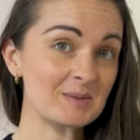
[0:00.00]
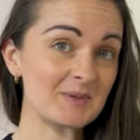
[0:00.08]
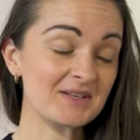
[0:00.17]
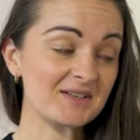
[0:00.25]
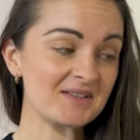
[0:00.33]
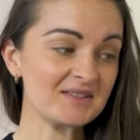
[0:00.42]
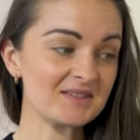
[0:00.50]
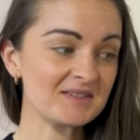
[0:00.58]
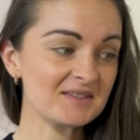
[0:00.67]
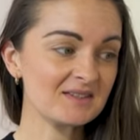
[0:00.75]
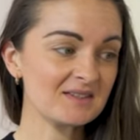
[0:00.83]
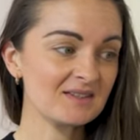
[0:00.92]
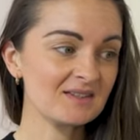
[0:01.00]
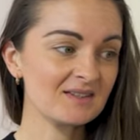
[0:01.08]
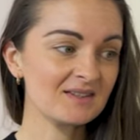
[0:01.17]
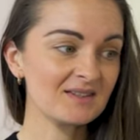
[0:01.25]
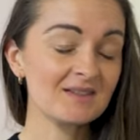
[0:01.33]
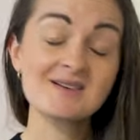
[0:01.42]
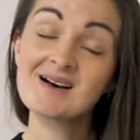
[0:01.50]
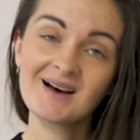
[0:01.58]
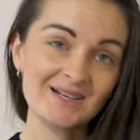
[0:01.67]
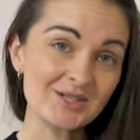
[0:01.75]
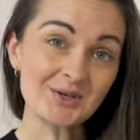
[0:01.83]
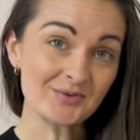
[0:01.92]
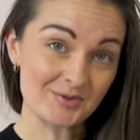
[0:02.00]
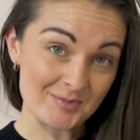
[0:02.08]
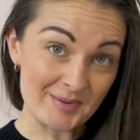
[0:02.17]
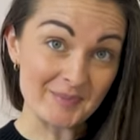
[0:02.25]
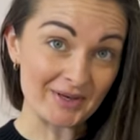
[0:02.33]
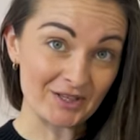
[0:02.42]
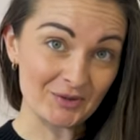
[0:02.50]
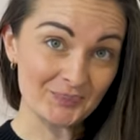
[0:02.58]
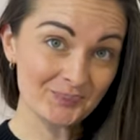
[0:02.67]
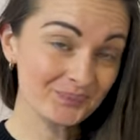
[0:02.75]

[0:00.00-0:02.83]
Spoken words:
because I don't remember.